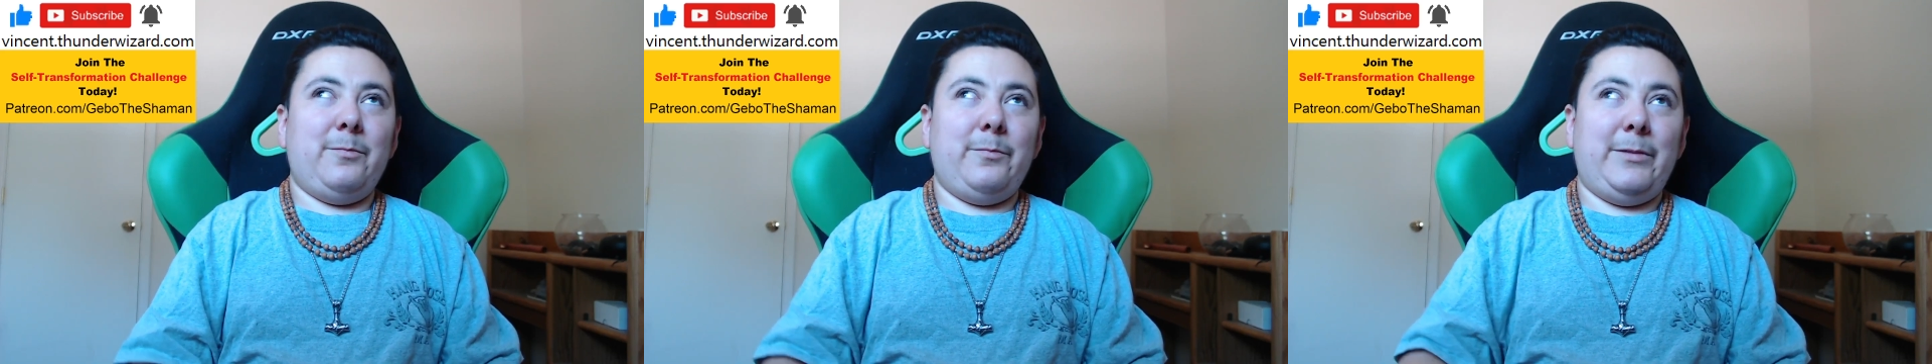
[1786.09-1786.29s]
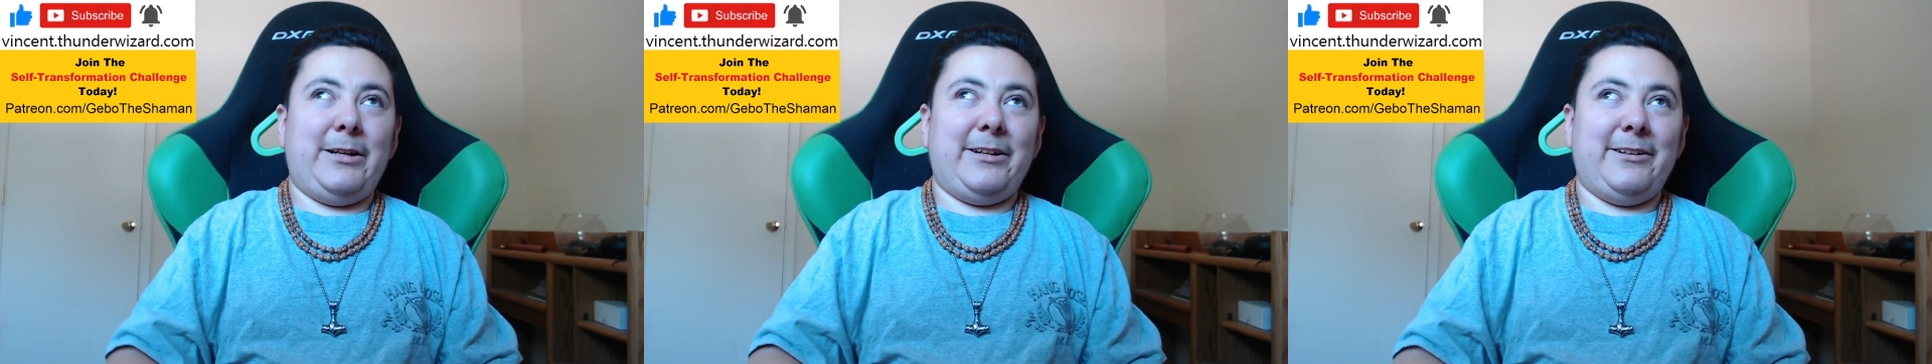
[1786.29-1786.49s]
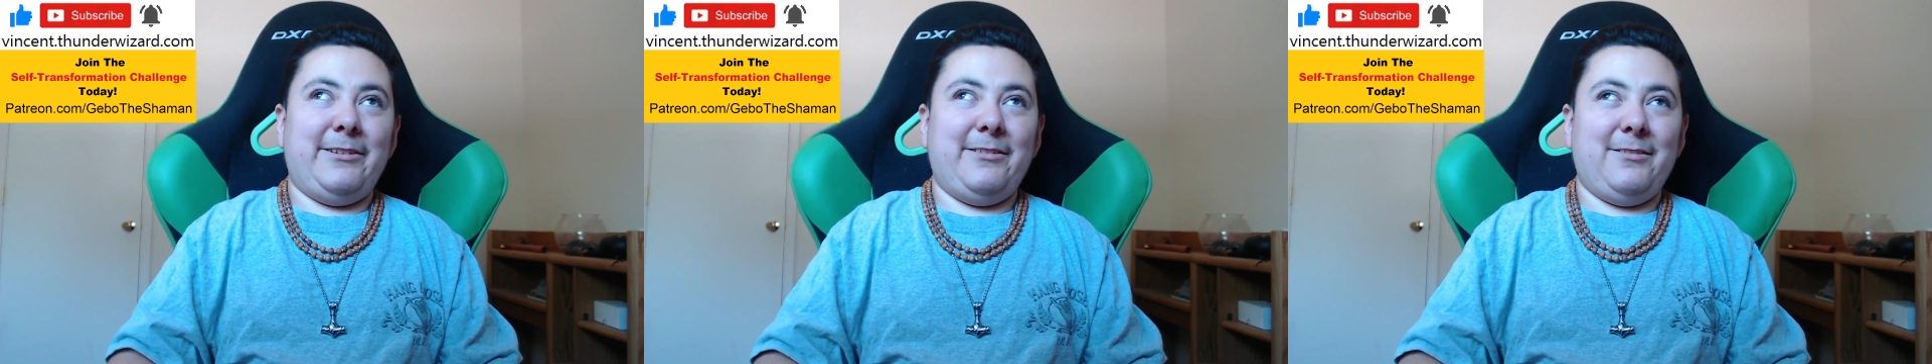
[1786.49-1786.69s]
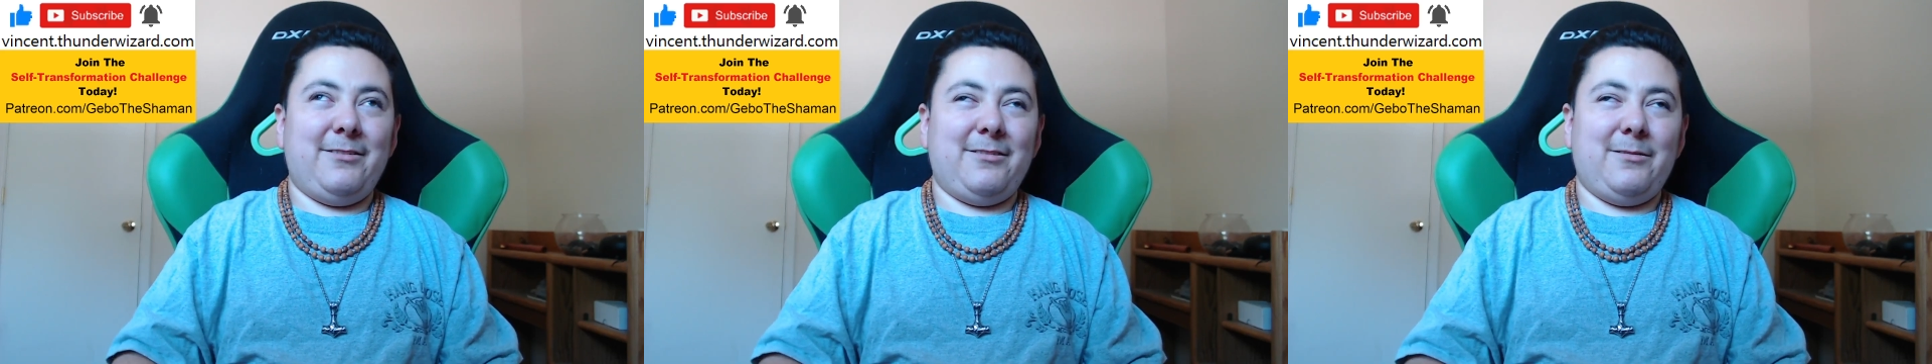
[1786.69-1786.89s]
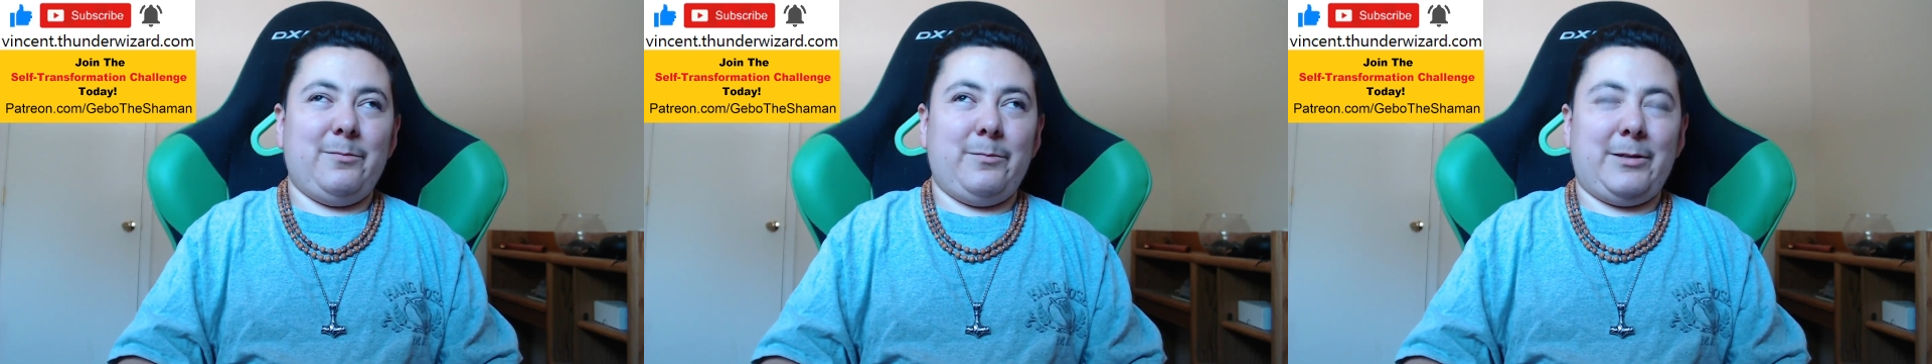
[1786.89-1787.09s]

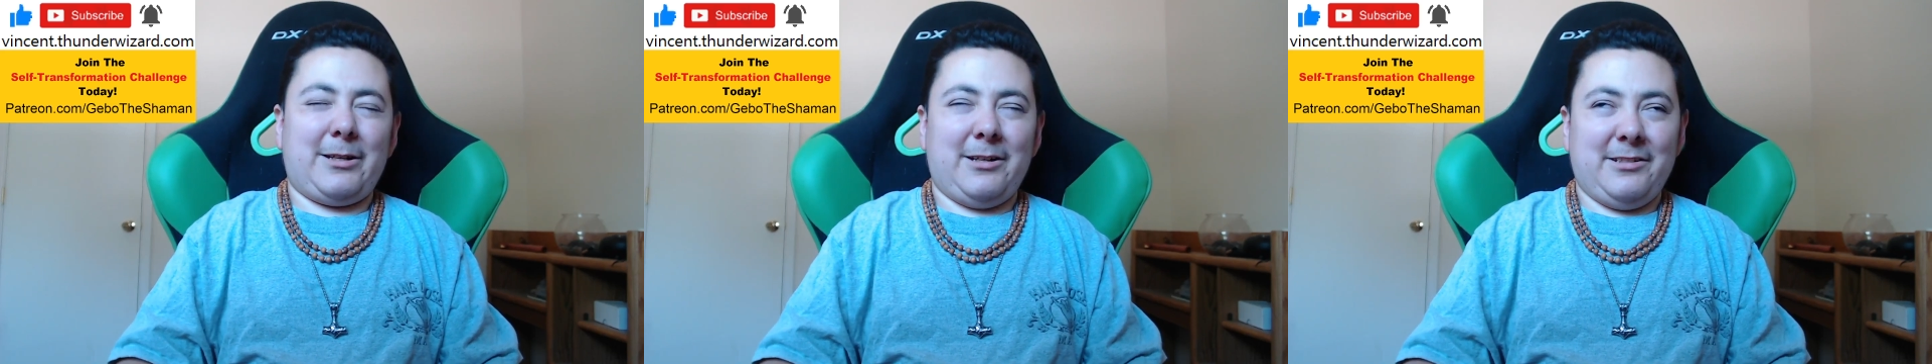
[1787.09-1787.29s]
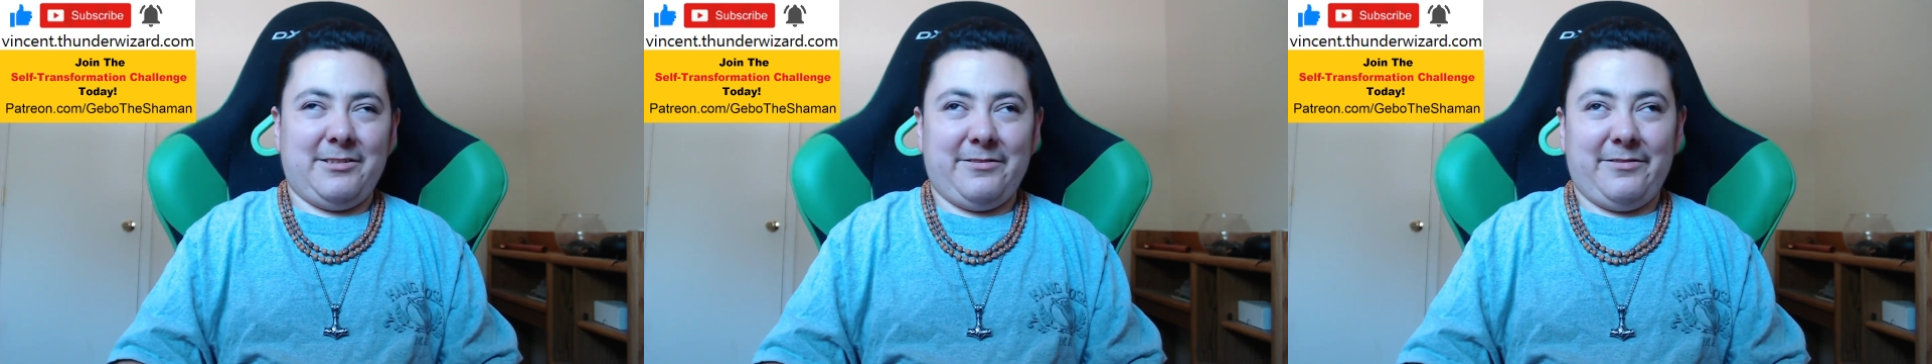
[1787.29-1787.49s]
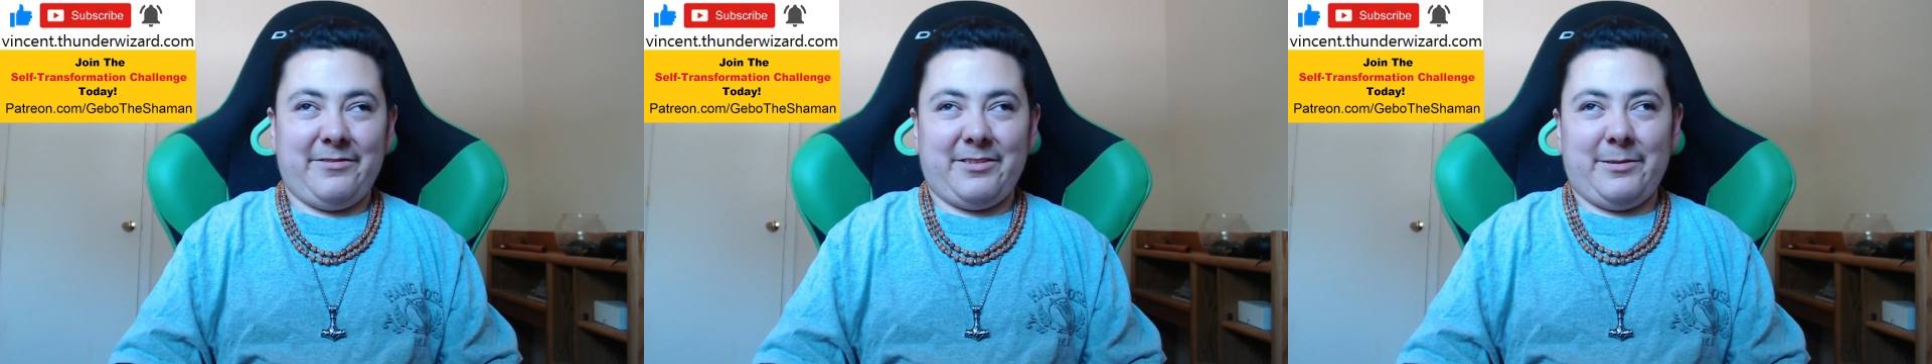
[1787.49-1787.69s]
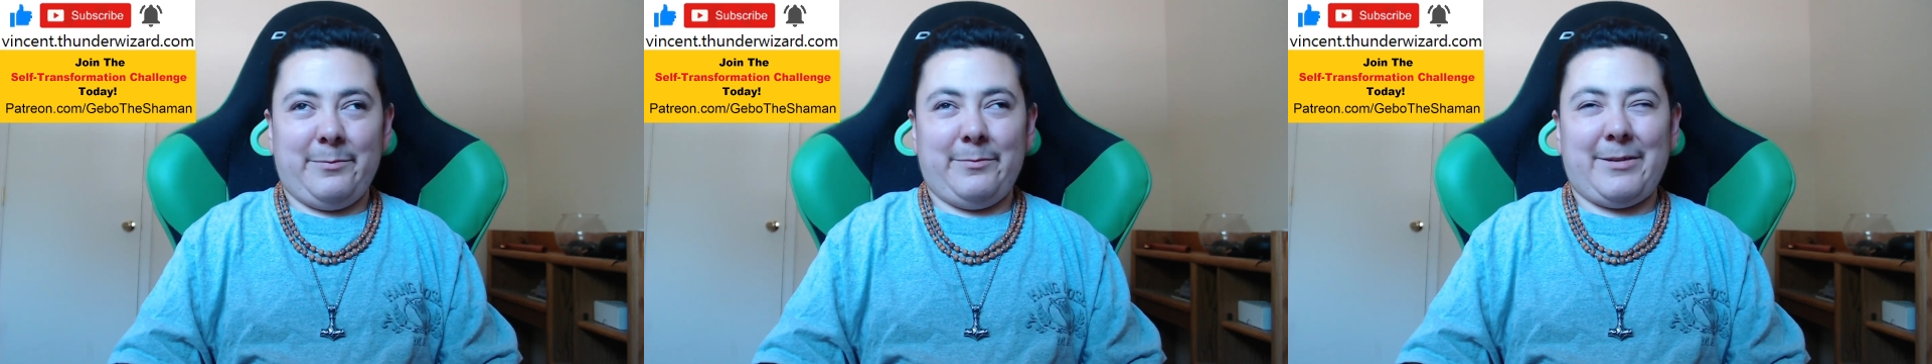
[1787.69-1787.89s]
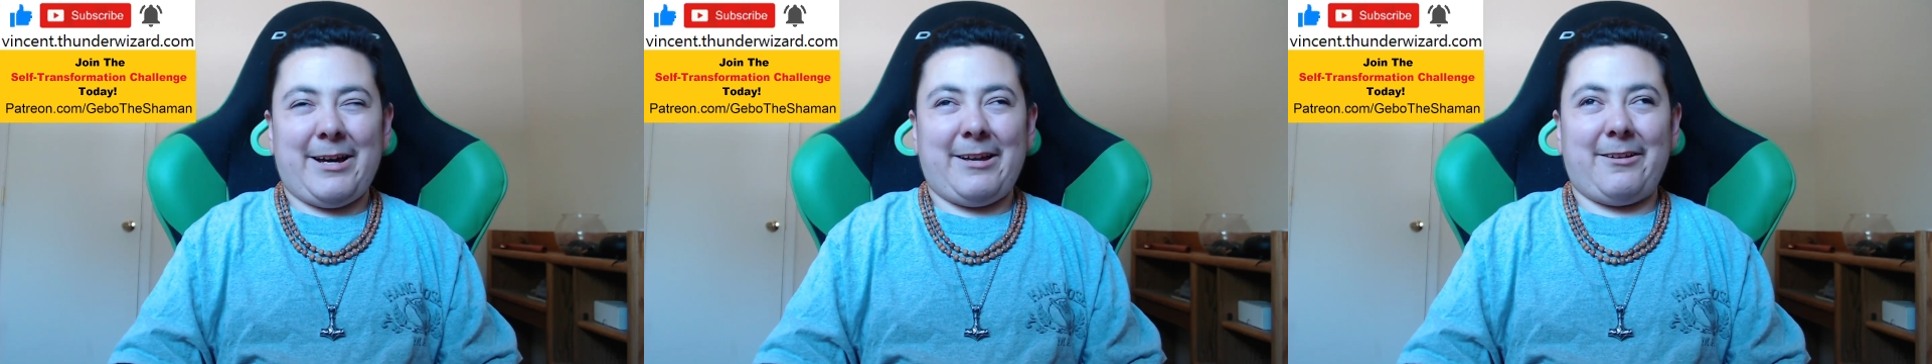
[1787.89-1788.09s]
because of
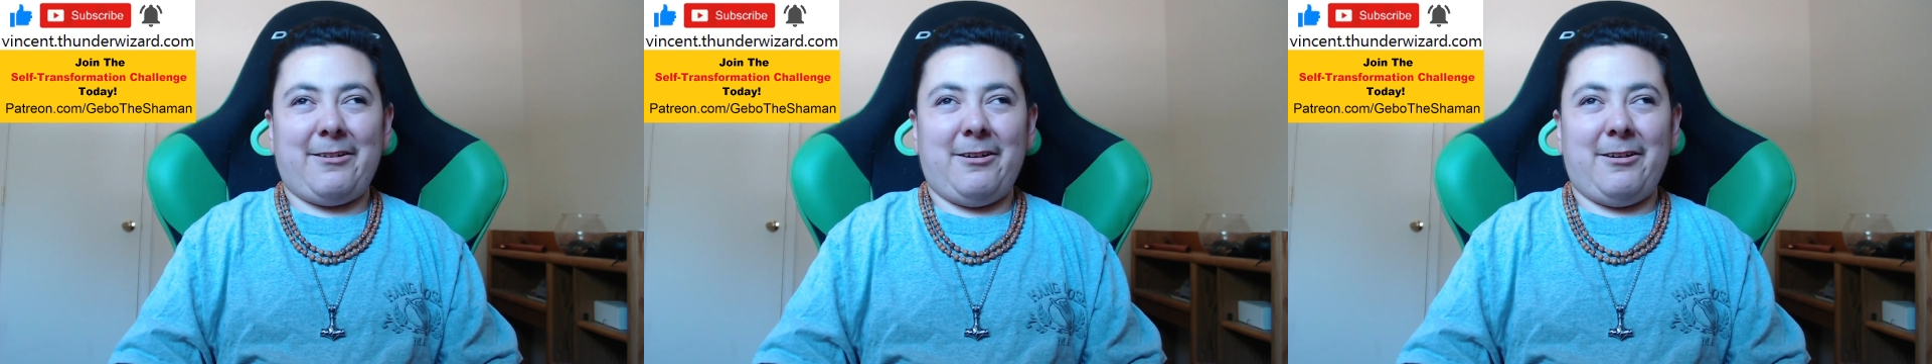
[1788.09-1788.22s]
some bad